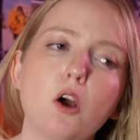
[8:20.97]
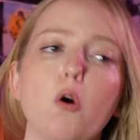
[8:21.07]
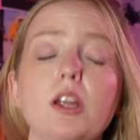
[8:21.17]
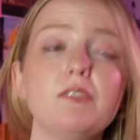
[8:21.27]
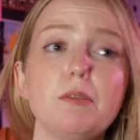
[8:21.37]

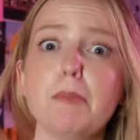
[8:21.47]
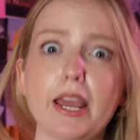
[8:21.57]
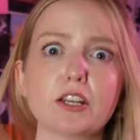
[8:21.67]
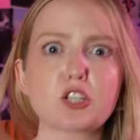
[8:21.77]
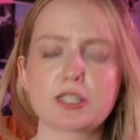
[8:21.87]
or even
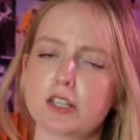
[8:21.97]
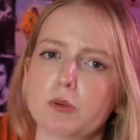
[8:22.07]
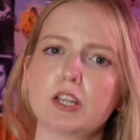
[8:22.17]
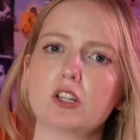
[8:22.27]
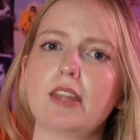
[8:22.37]
manage a
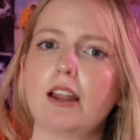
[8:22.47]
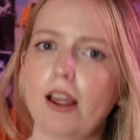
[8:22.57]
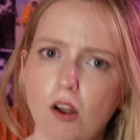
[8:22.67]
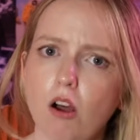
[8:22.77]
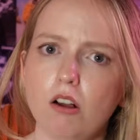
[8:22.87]
situation at
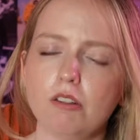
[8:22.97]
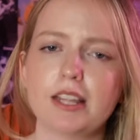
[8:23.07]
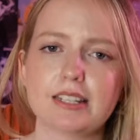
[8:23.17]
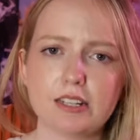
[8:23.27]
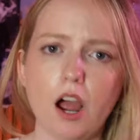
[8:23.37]
all
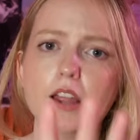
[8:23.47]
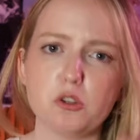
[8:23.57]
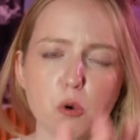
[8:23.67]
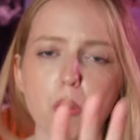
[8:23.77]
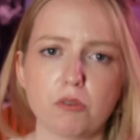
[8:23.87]
that's not
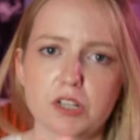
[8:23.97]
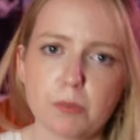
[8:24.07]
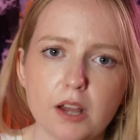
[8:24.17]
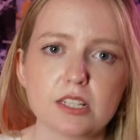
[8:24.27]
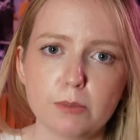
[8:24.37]
your
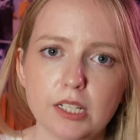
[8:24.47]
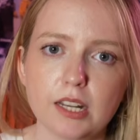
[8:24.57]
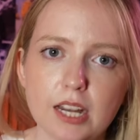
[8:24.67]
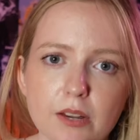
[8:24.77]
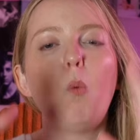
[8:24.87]

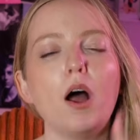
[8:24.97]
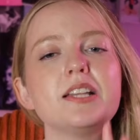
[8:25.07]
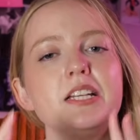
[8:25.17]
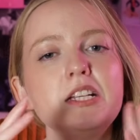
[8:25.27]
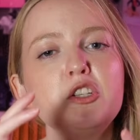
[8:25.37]
responsibility.
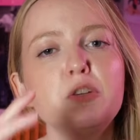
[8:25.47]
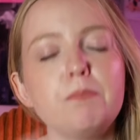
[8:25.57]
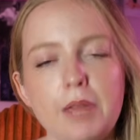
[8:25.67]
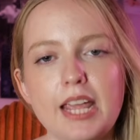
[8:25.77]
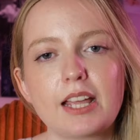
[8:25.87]
Wanting to
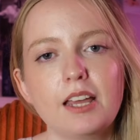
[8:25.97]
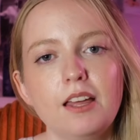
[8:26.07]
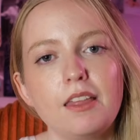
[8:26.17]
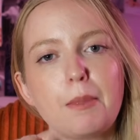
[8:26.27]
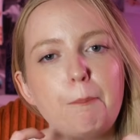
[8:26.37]
make
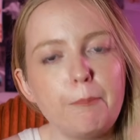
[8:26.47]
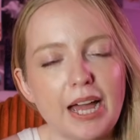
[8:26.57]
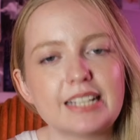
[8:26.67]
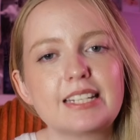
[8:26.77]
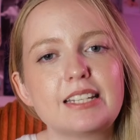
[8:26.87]
the
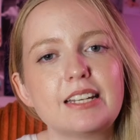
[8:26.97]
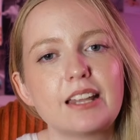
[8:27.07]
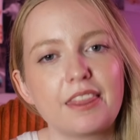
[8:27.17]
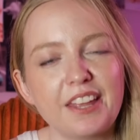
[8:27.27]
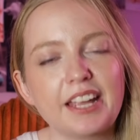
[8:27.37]
best
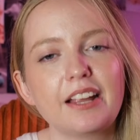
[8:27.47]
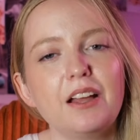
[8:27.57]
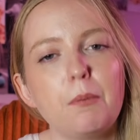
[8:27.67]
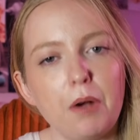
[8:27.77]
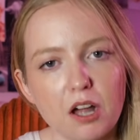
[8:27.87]
thing
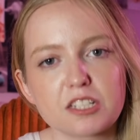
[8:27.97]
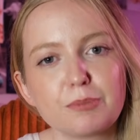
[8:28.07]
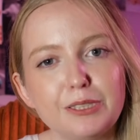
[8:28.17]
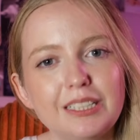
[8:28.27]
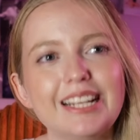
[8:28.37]

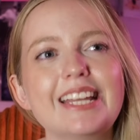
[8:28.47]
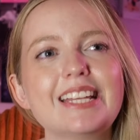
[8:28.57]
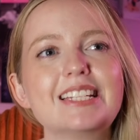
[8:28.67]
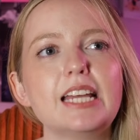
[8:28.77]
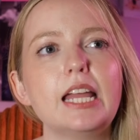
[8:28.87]
possible
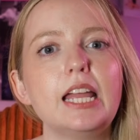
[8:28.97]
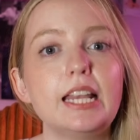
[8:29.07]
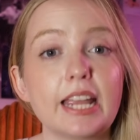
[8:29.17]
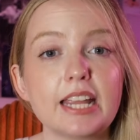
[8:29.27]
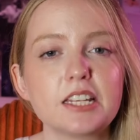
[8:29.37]
is
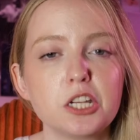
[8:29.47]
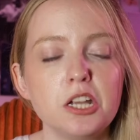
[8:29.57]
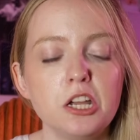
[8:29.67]
innate